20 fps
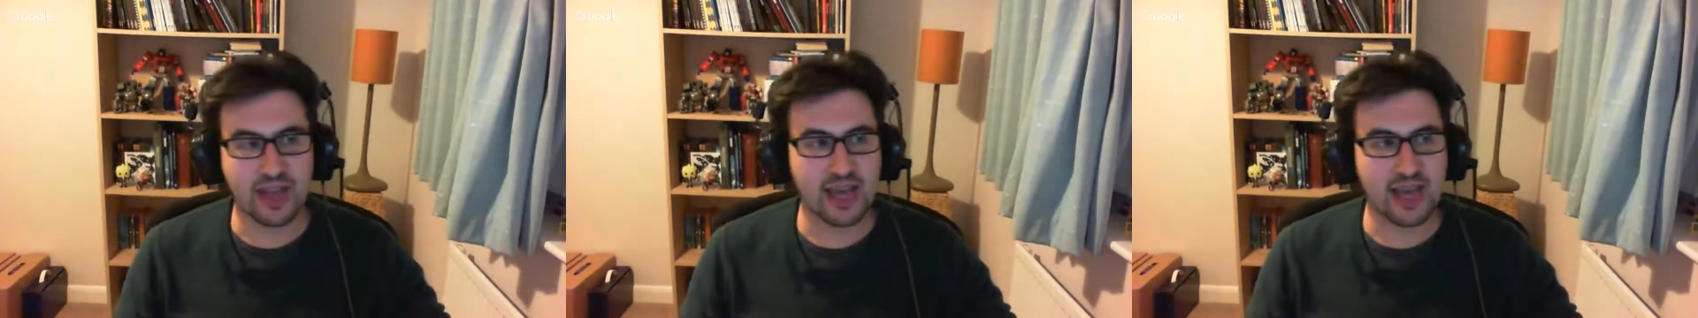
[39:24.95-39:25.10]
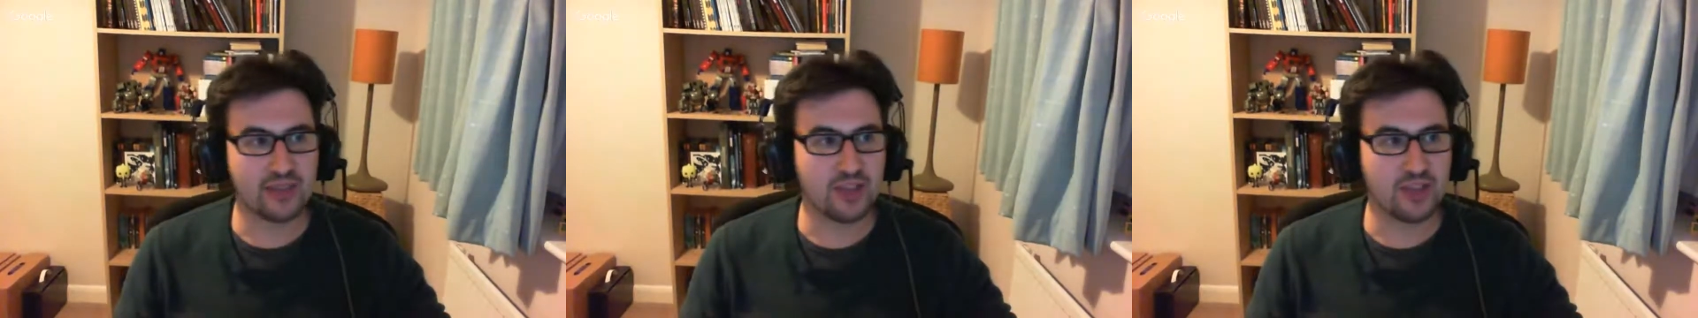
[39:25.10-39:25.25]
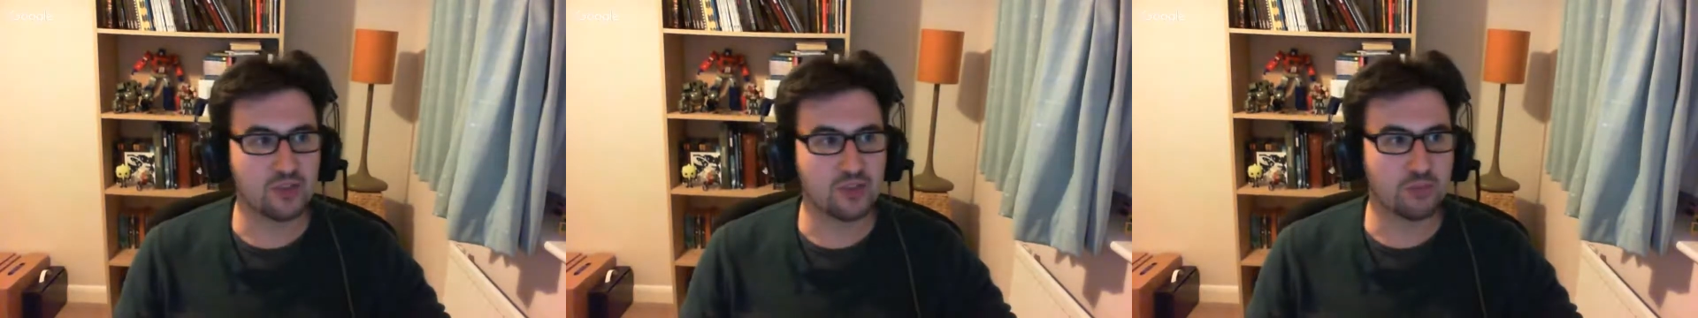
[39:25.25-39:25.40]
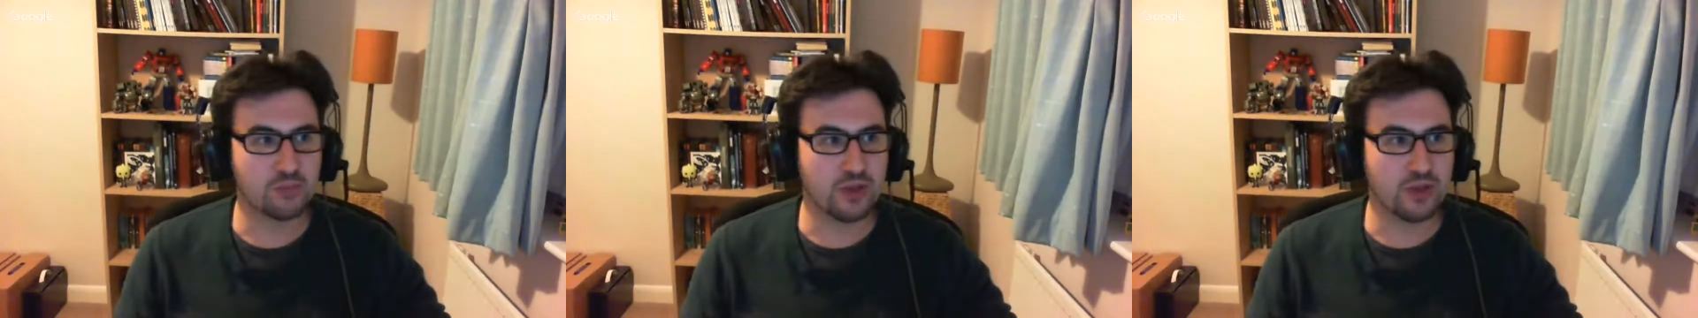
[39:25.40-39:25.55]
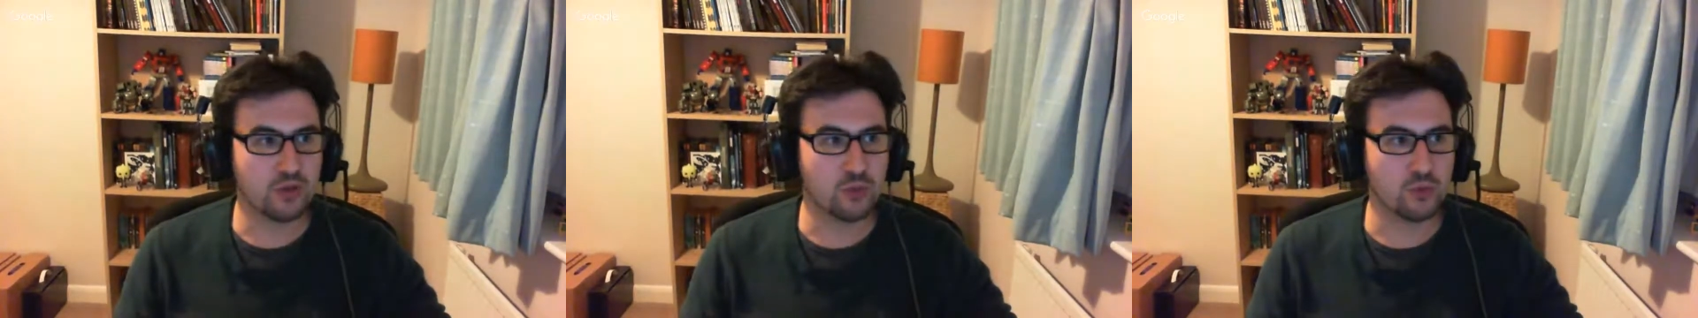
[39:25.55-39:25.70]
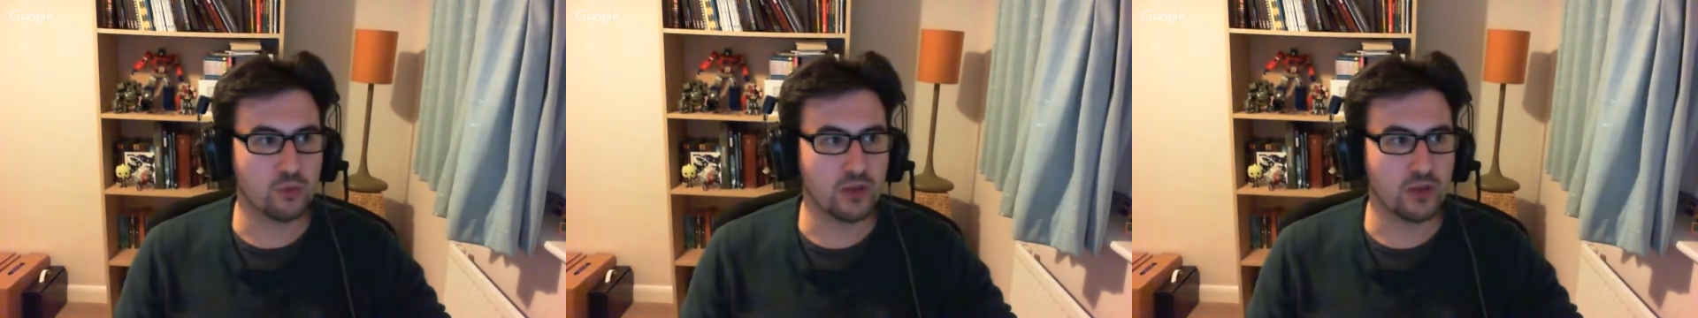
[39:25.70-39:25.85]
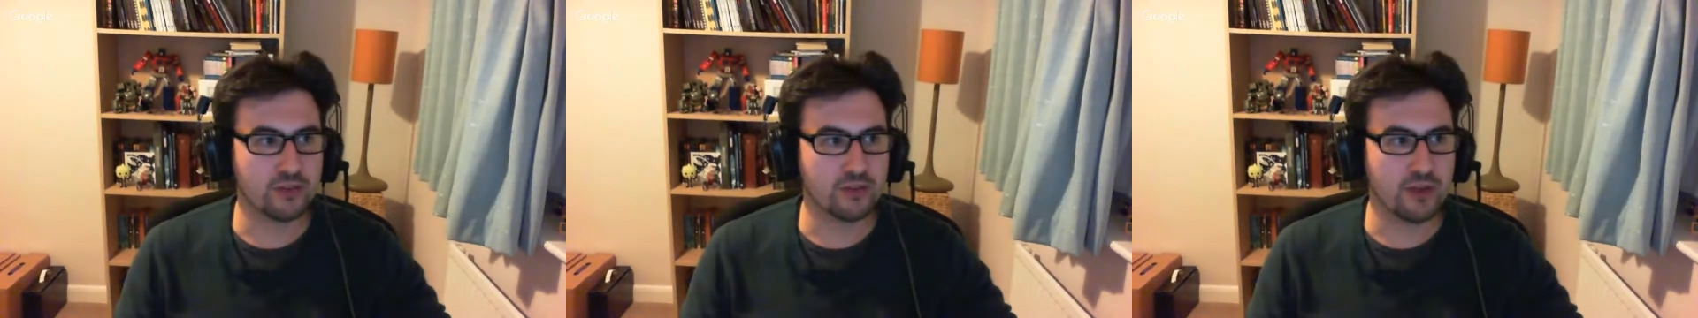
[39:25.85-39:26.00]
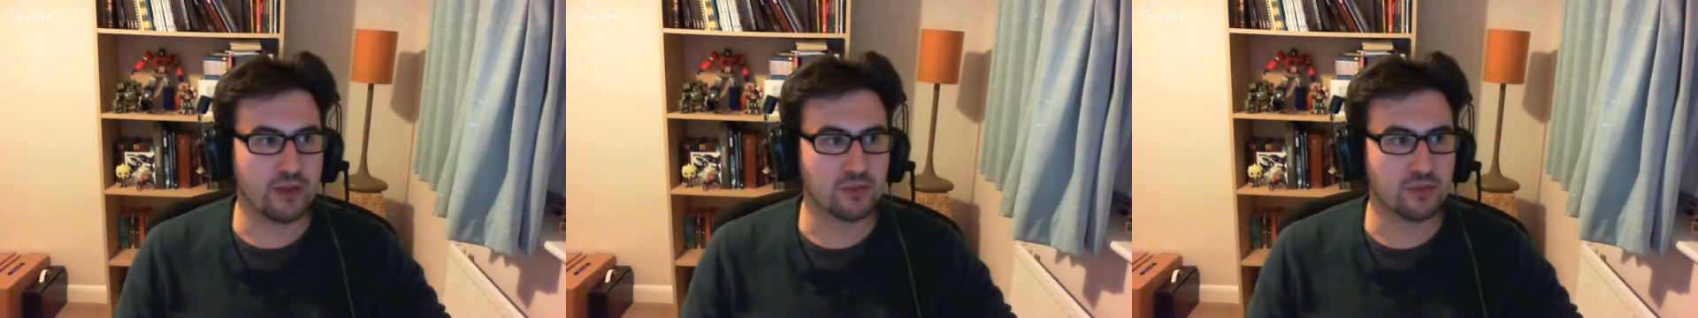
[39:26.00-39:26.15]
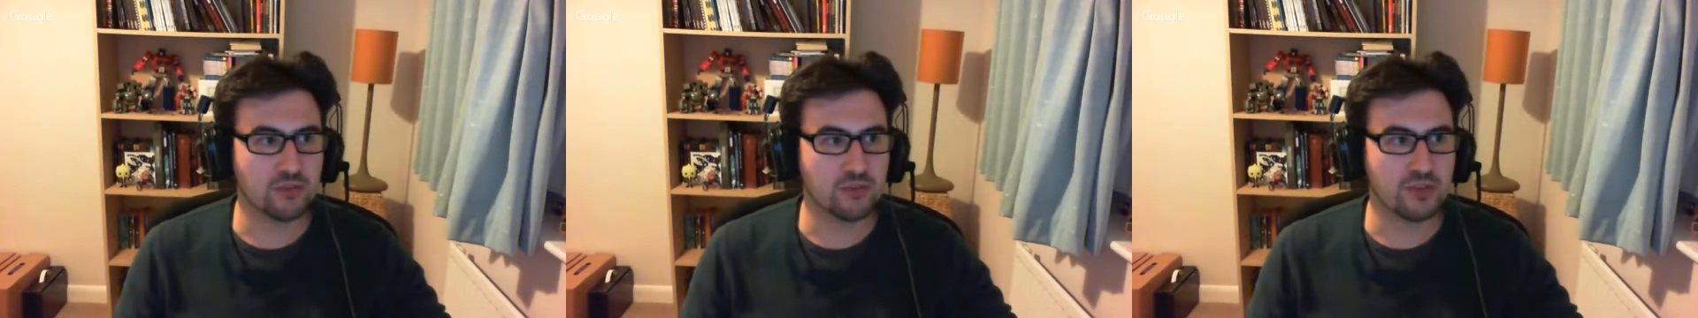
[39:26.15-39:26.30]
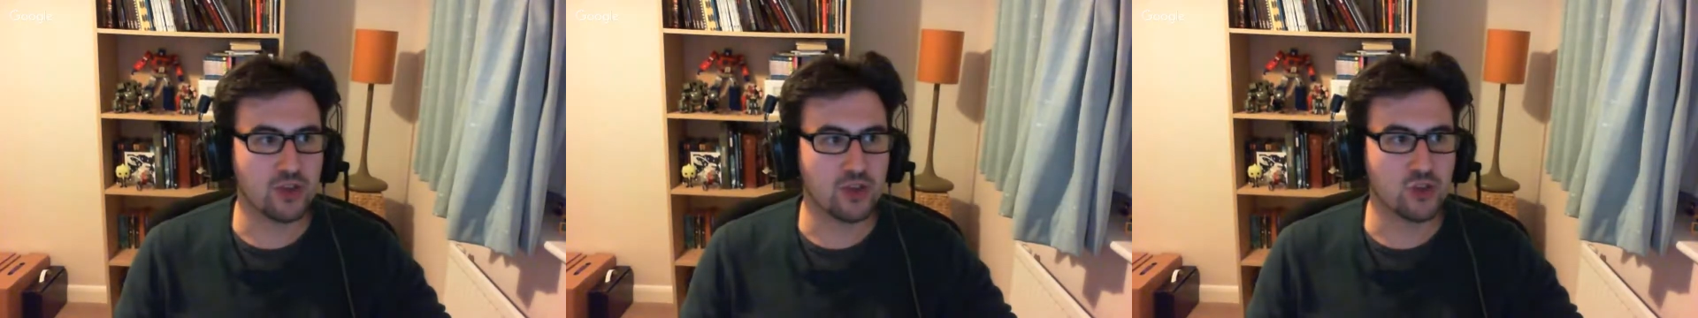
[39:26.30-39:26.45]
That's if you want to grab some
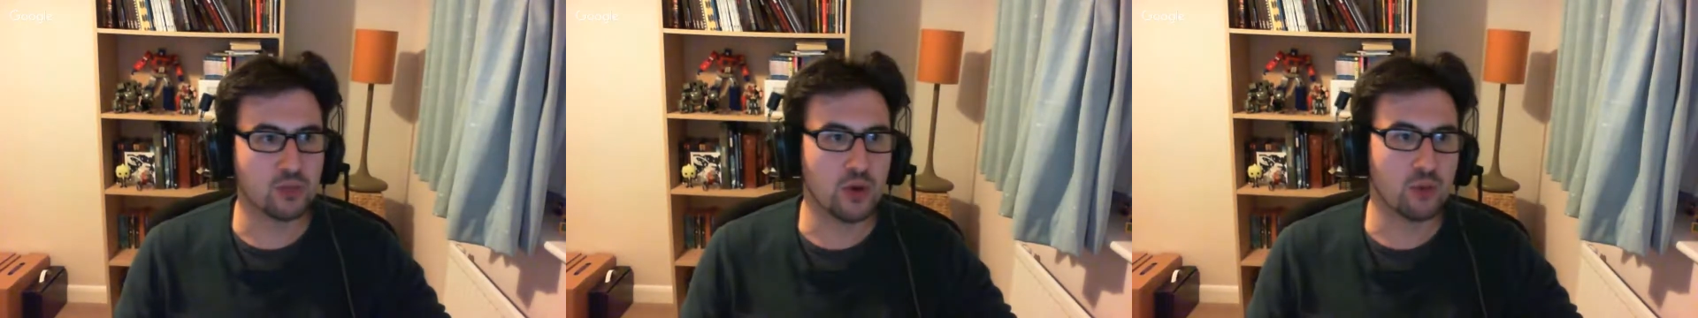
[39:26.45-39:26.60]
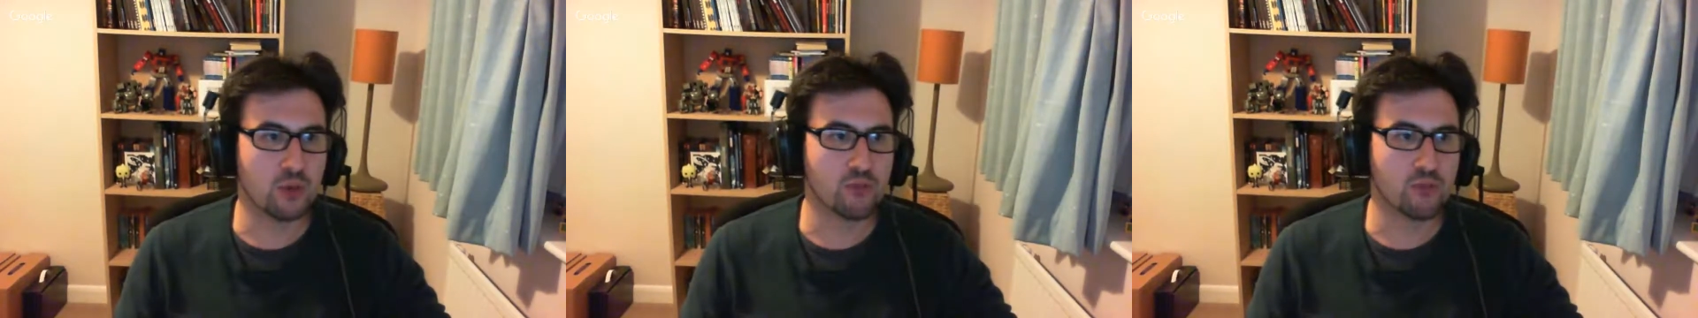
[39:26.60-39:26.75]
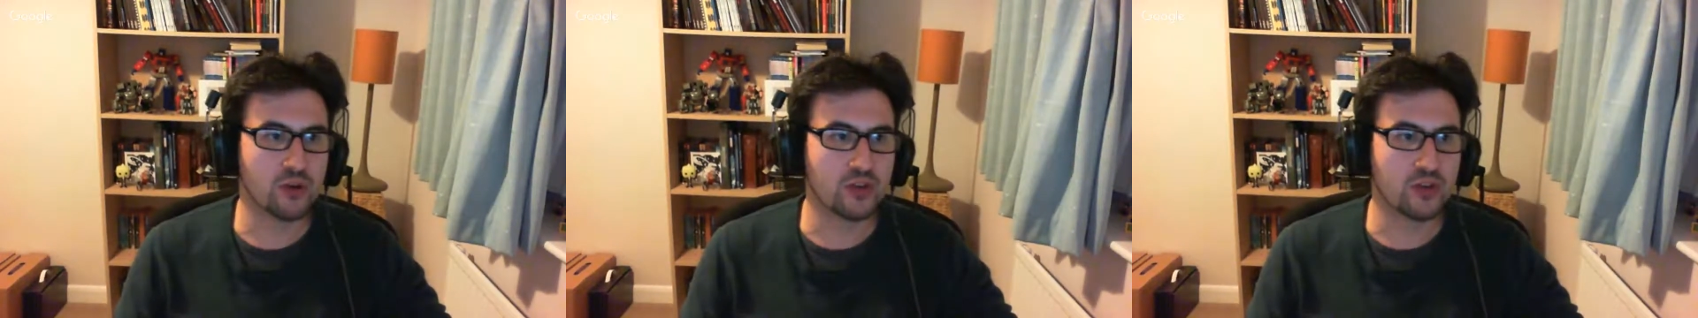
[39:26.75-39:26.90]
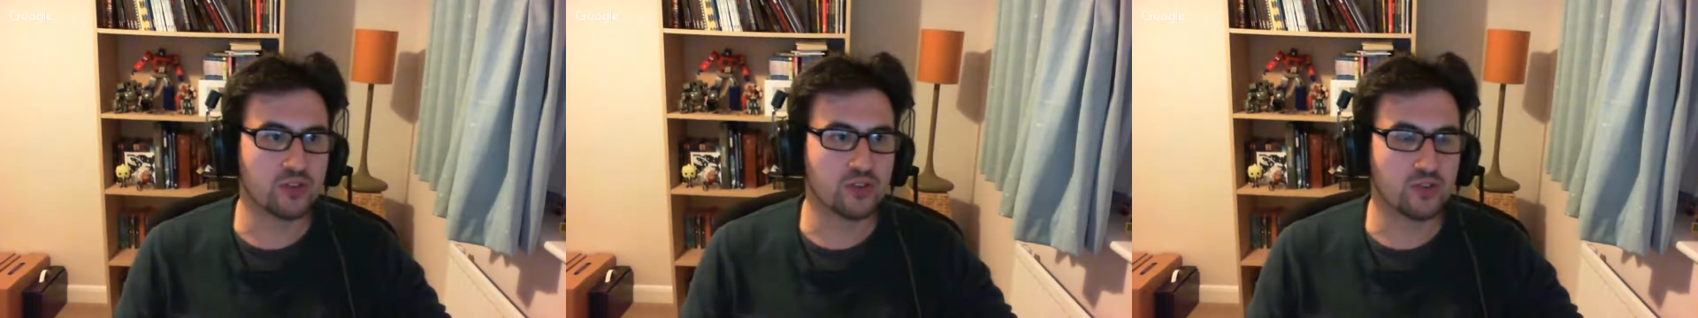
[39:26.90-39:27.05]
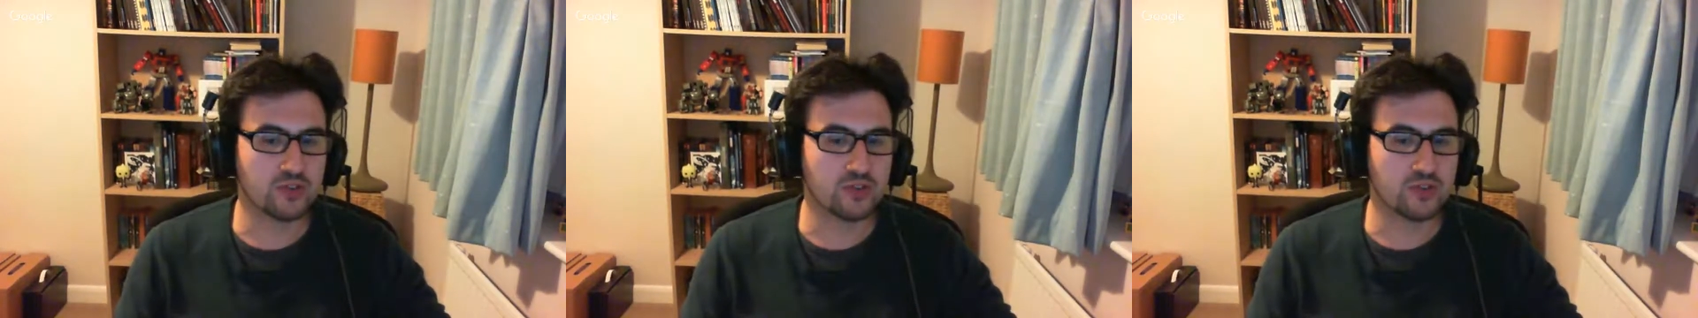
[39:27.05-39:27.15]
Dungeon World products